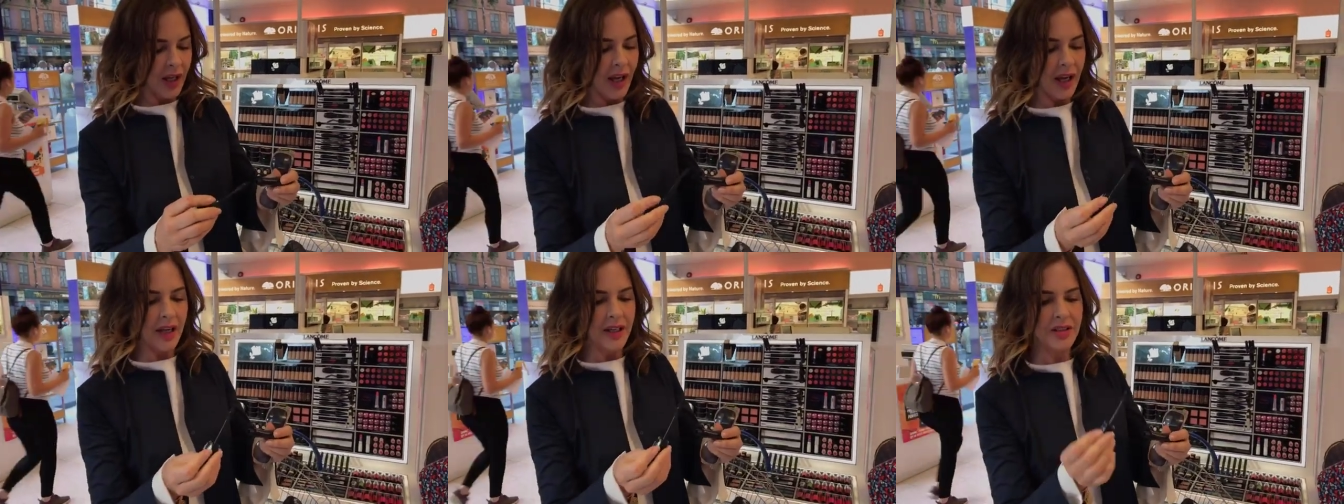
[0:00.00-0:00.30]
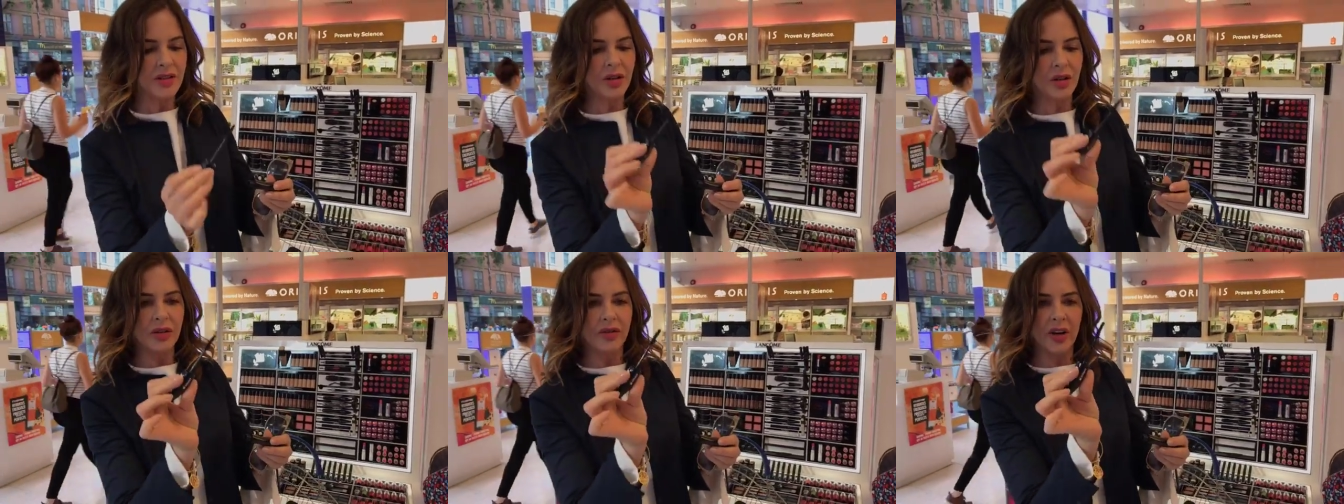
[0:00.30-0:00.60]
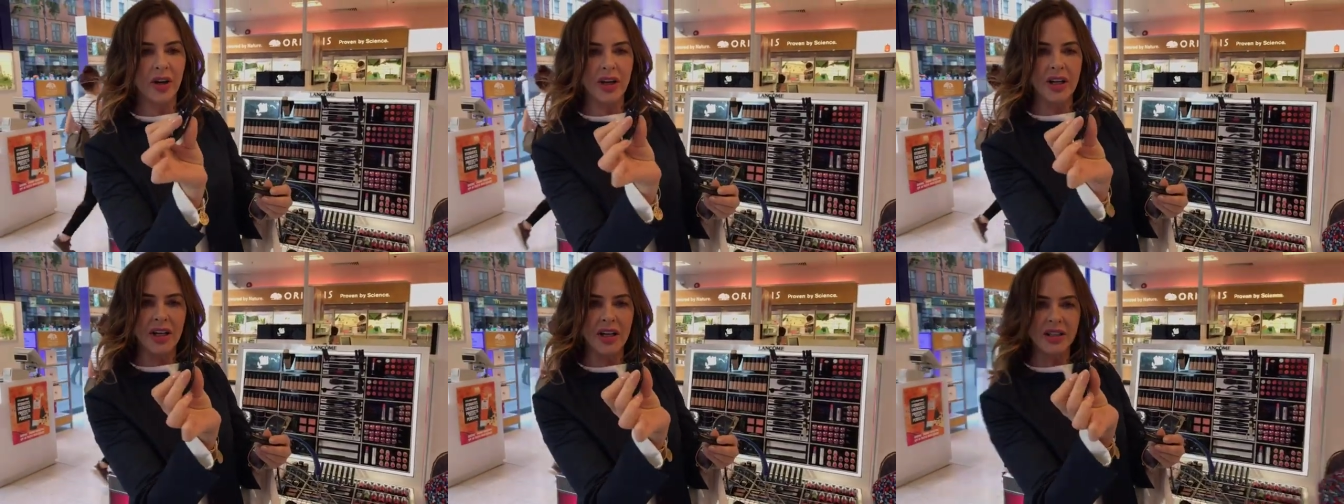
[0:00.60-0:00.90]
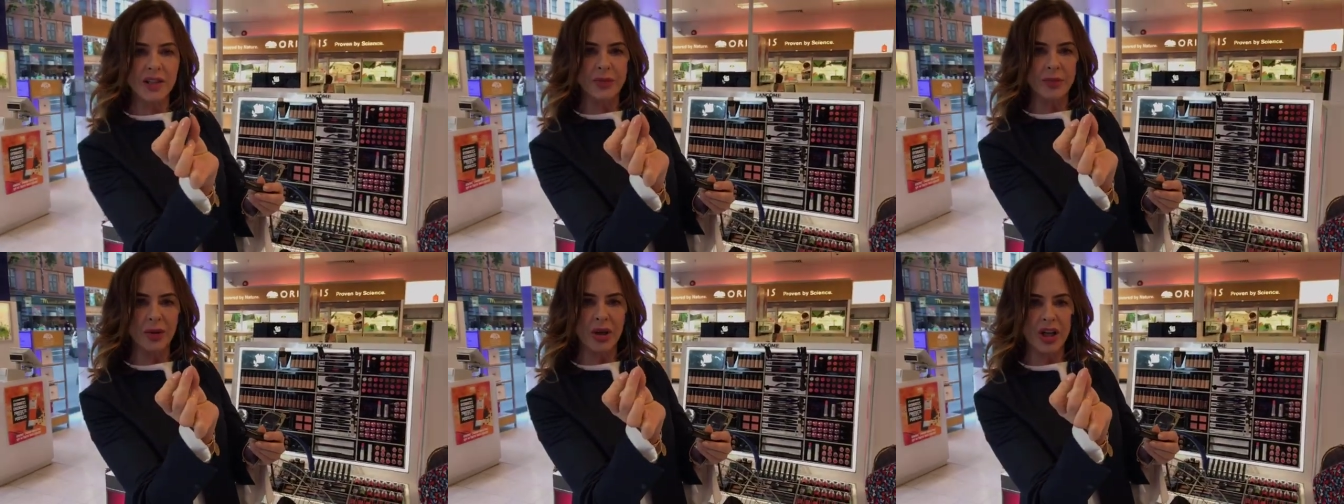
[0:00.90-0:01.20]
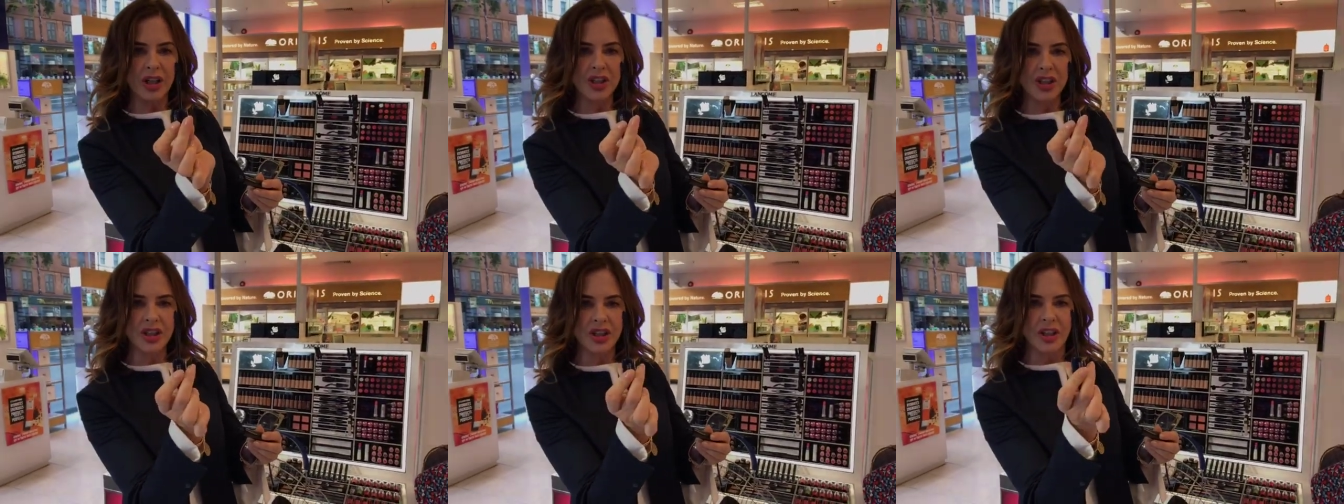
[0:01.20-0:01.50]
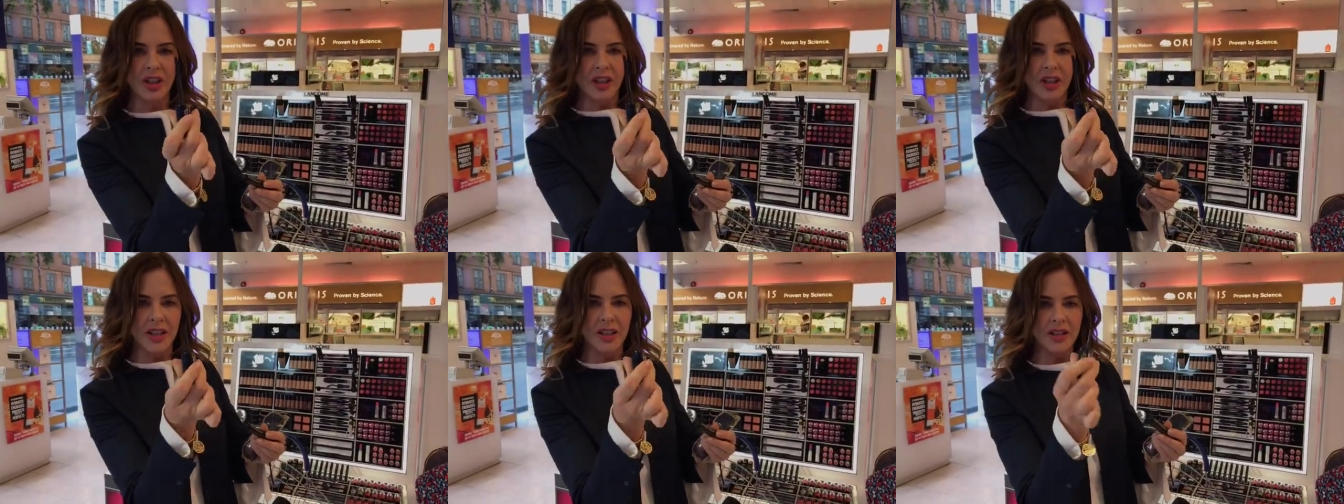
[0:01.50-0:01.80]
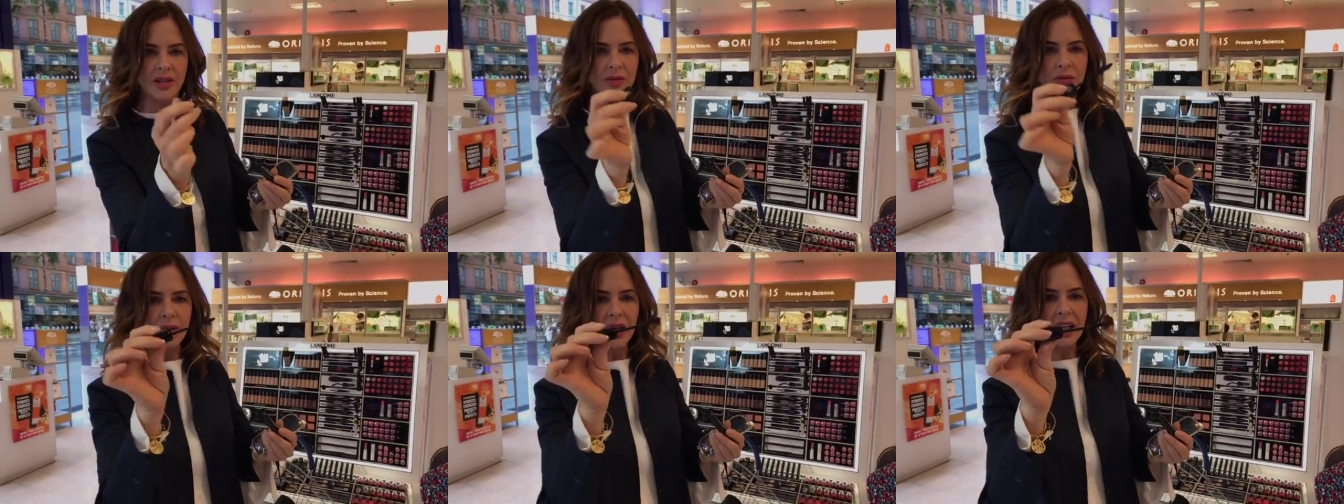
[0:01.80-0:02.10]
and it's got a very nice brush.
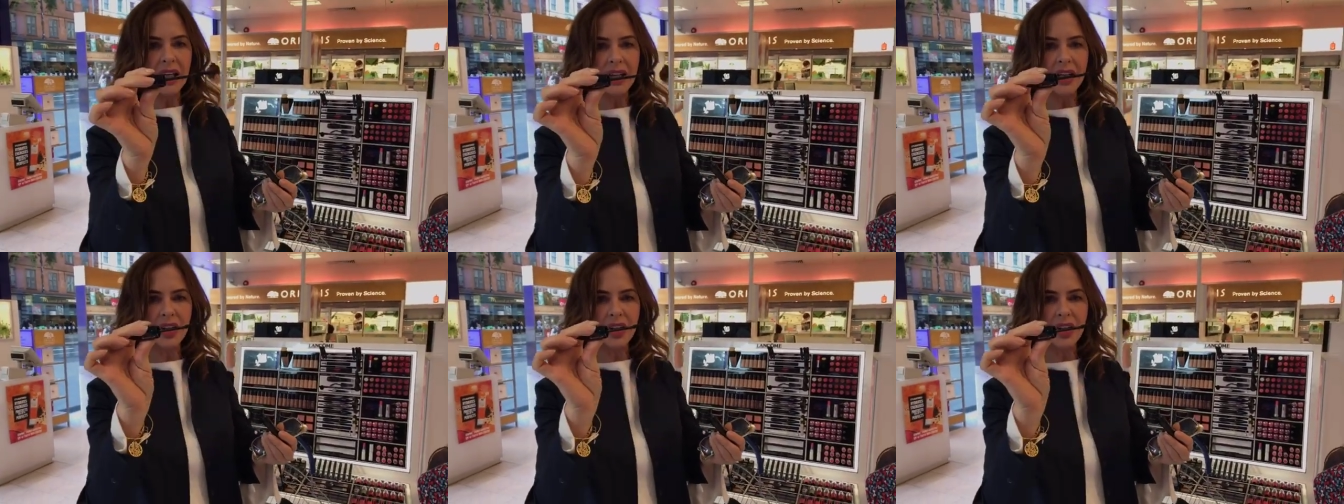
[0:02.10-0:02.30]
It's really